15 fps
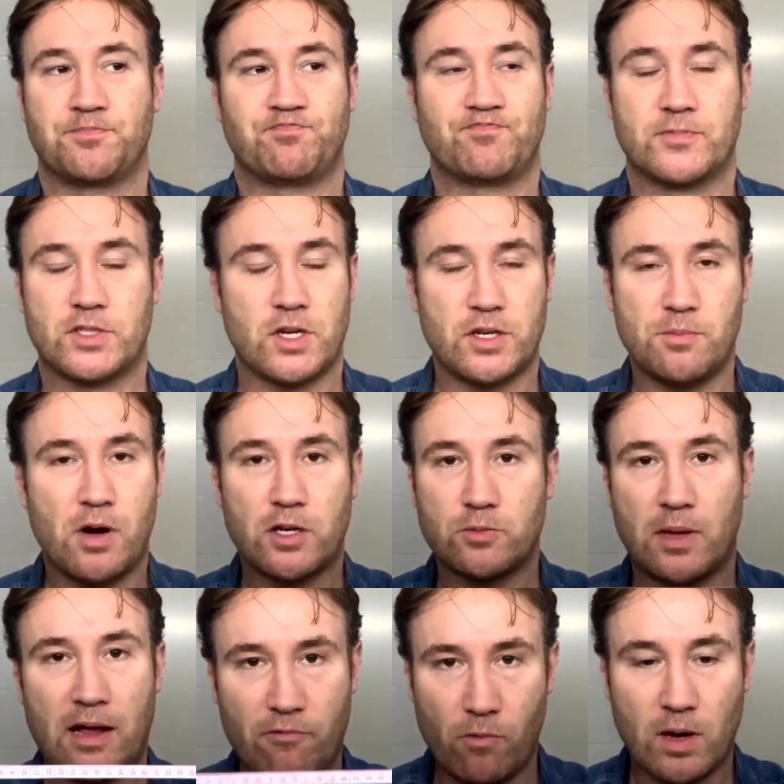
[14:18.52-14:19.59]
So you might as
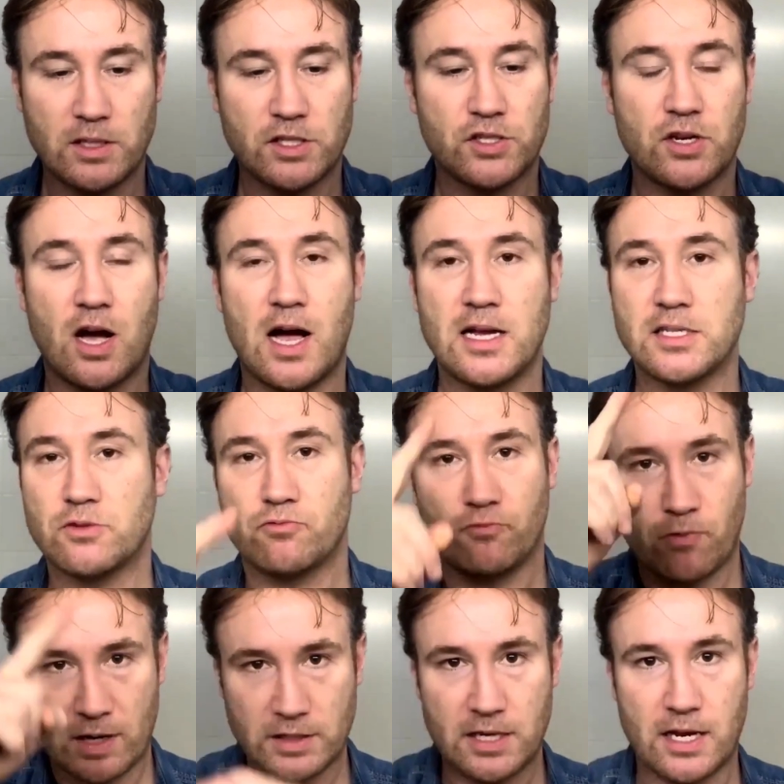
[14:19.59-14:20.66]
well have one size
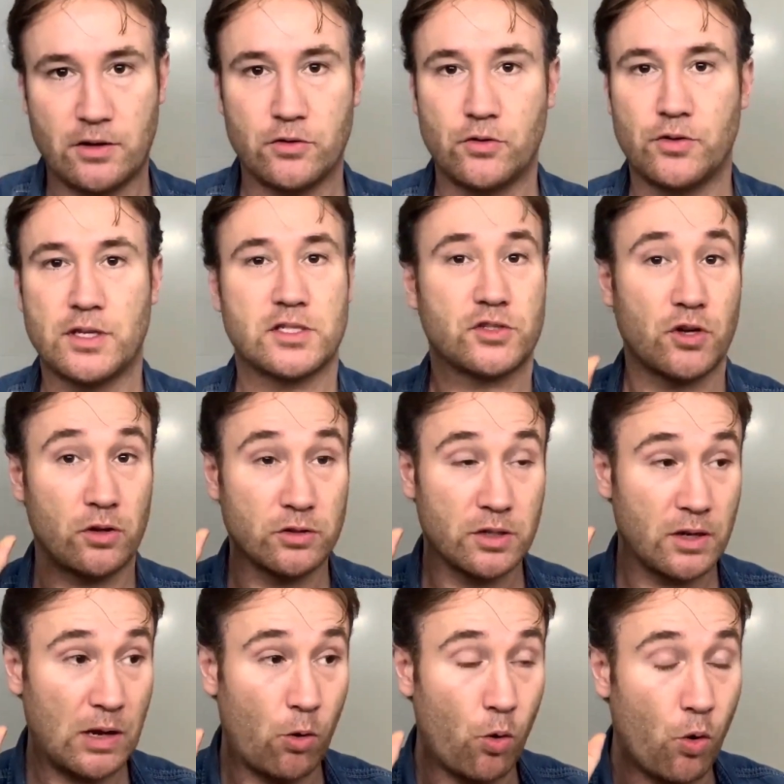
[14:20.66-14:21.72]
rectangle that's
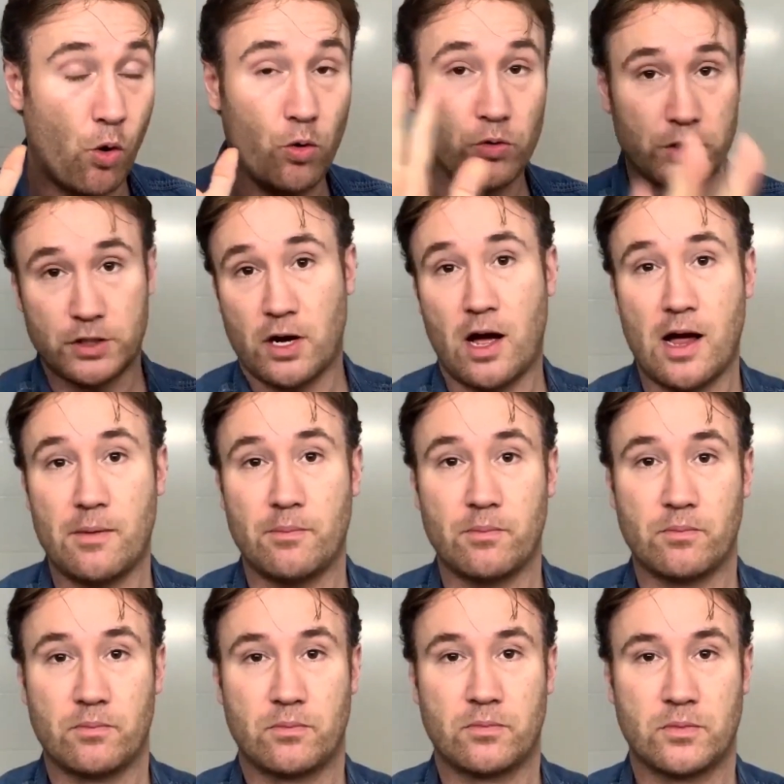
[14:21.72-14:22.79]
sold all the time.
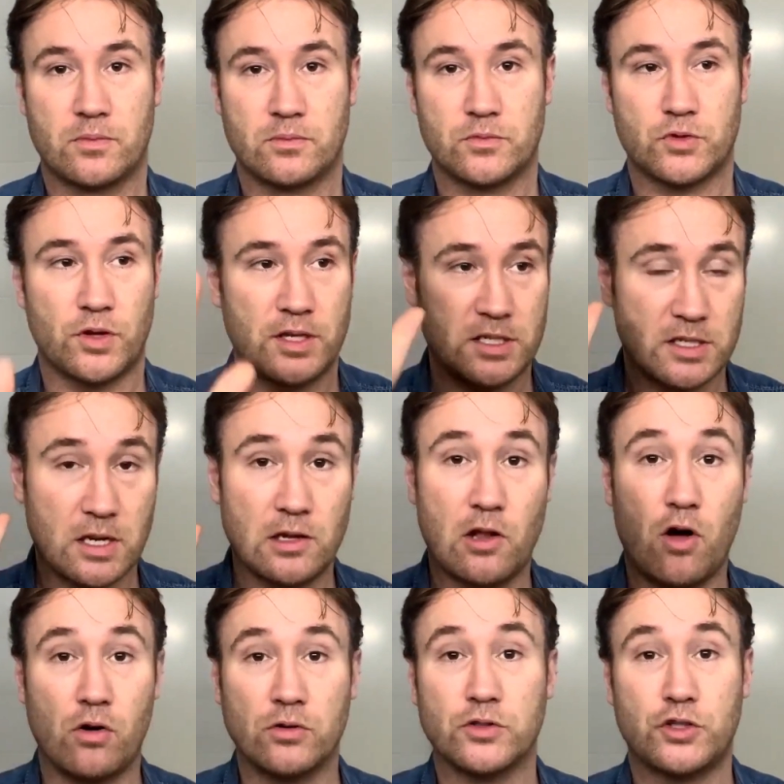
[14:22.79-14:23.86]
So this is a
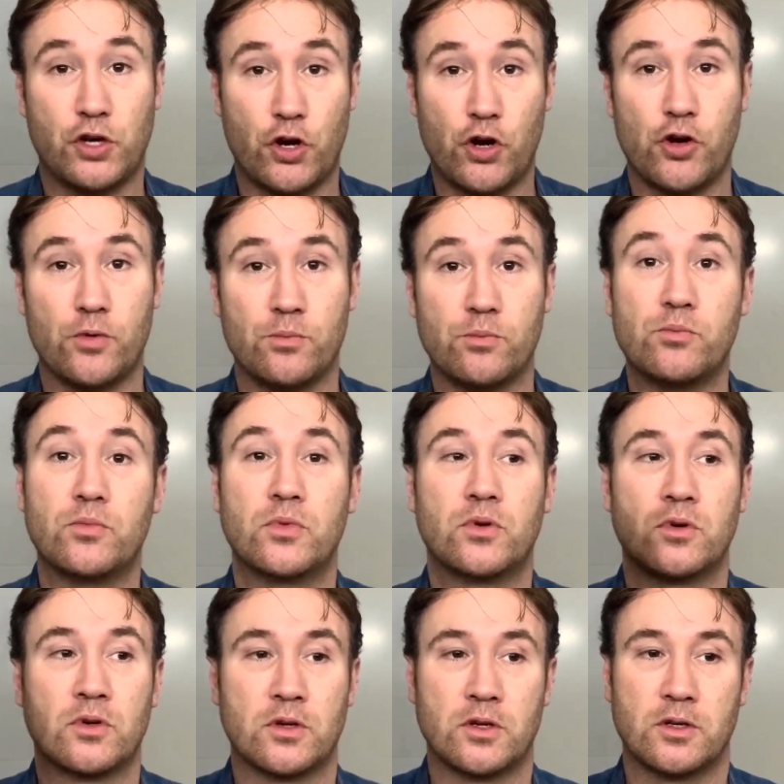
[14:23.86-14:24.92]
long-term
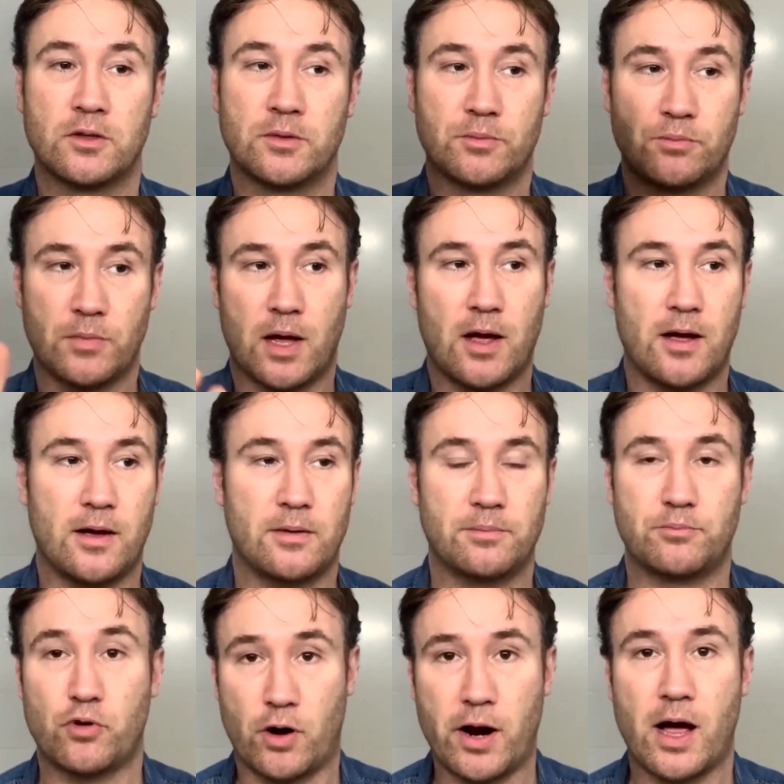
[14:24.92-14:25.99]

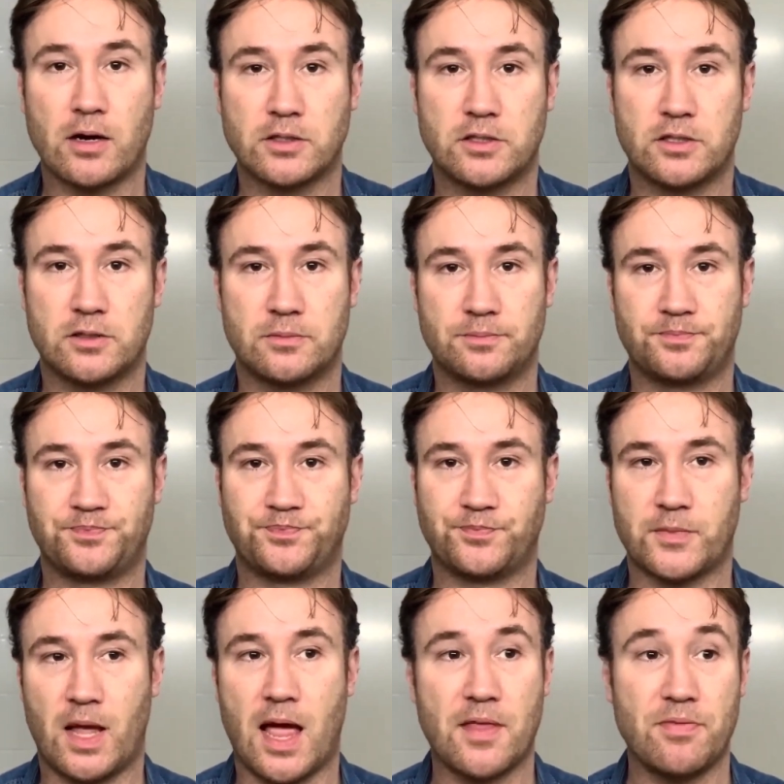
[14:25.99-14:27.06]
product,
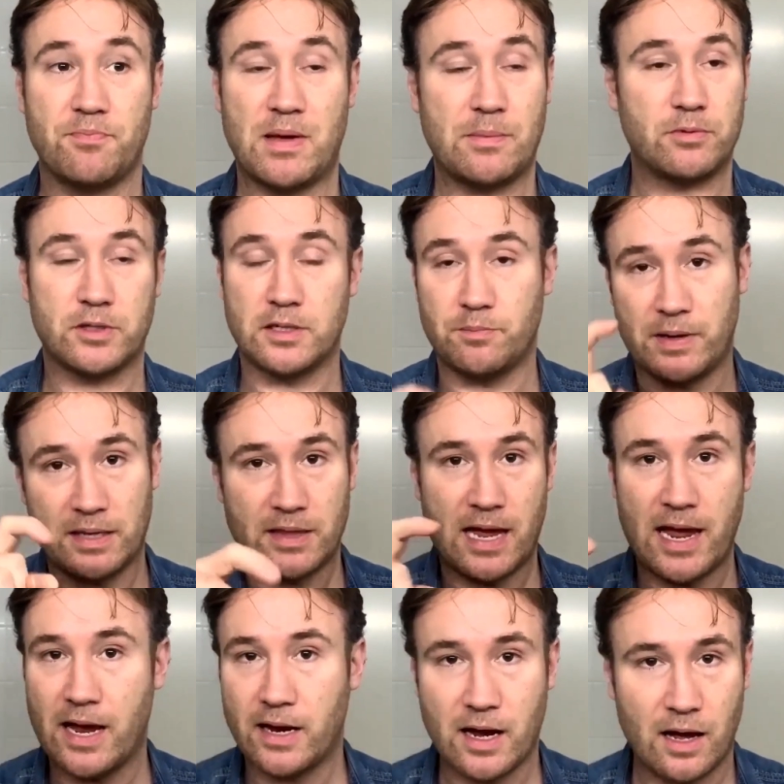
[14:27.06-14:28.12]
and people can pick their
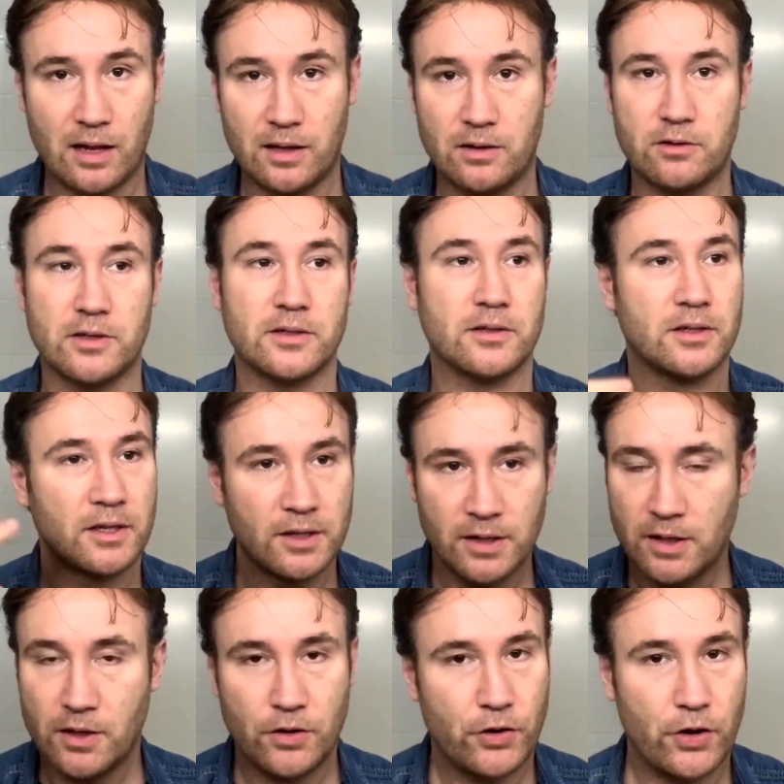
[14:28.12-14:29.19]
hair color and
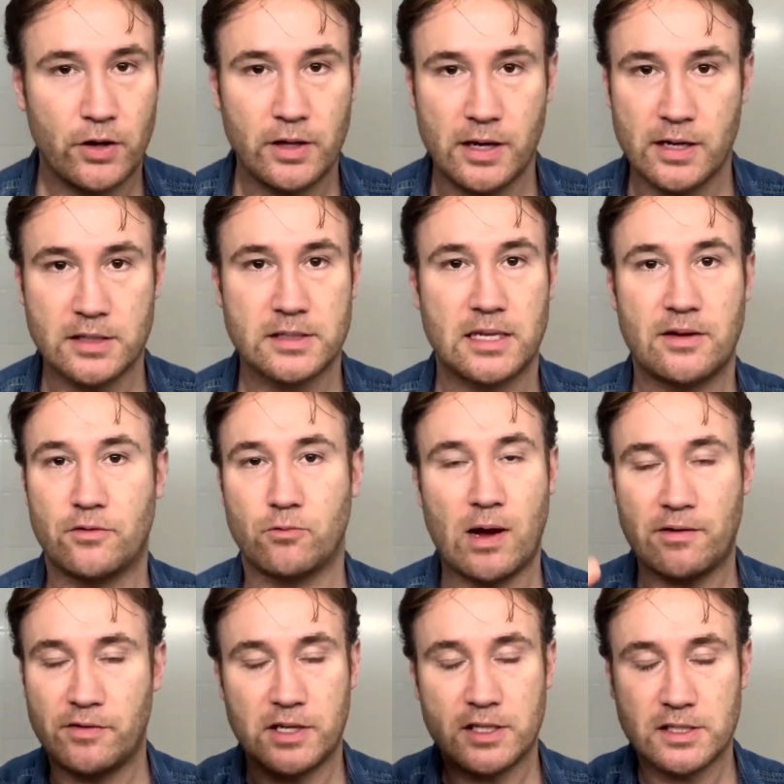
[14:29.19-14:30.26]
curliness level,
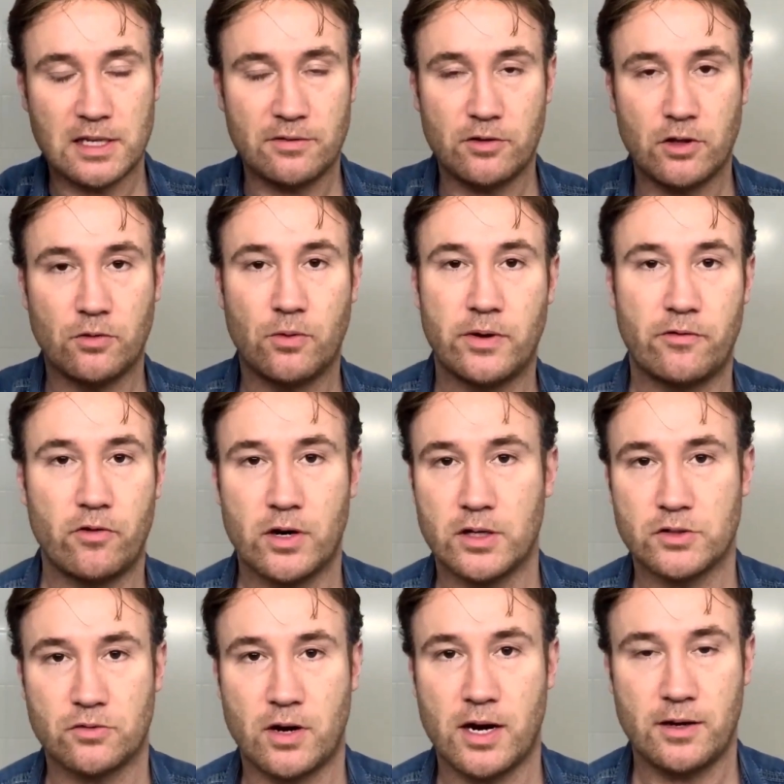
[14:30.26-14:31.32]
waviness level, or whatever
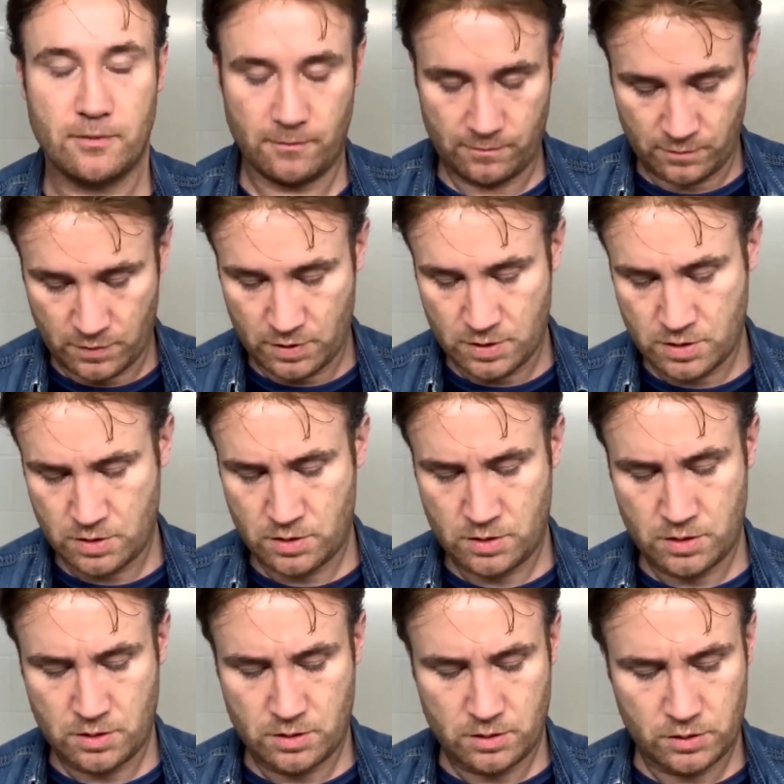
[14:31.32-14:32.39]
else, right?
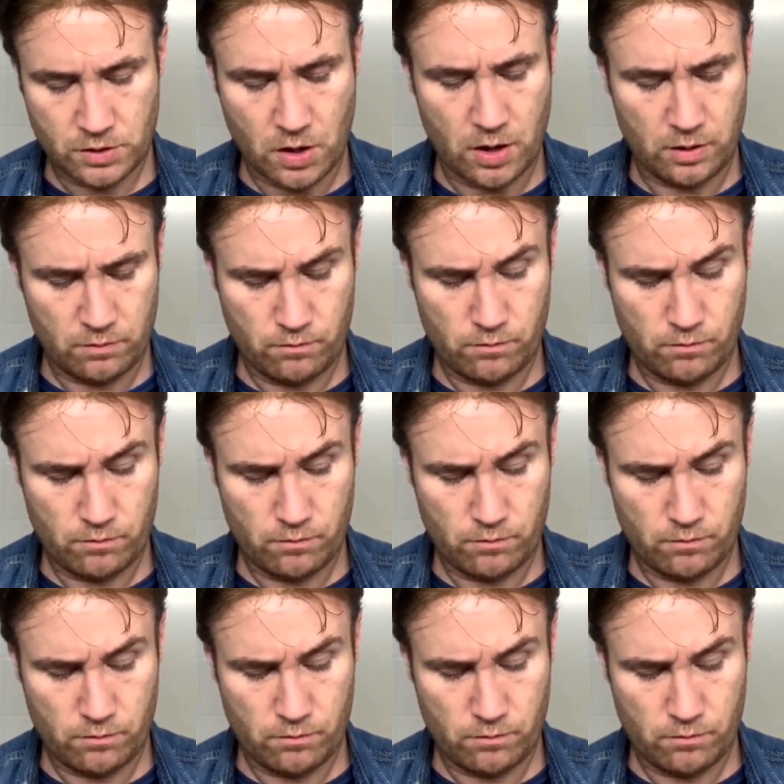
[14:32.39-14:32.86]
So